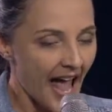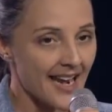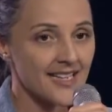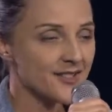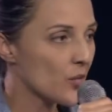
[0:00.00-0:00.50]

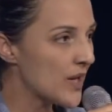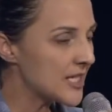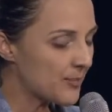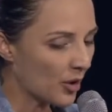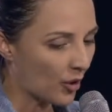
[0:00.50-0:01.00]
And as the
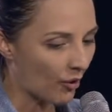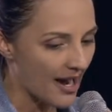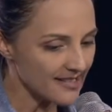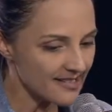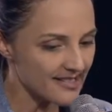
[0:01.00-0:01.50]
weeks
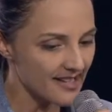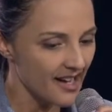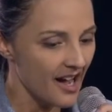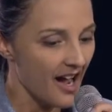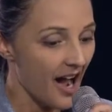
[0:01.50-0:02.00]
progressed,
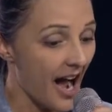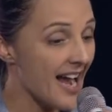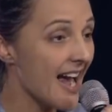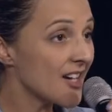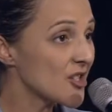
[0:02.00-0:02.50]

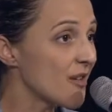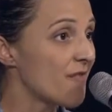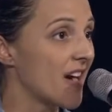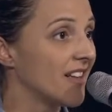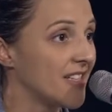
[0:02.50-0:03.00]
I actually
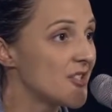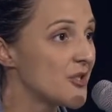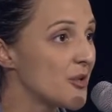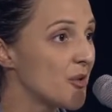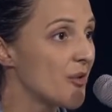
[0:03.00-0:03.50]
fell
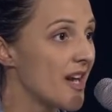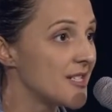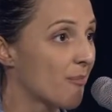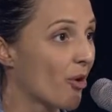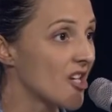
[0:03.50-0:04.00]
into a
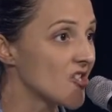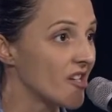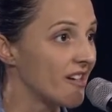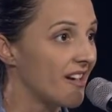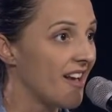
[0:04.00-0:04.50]

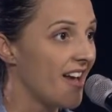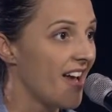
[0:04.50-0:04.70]
depression.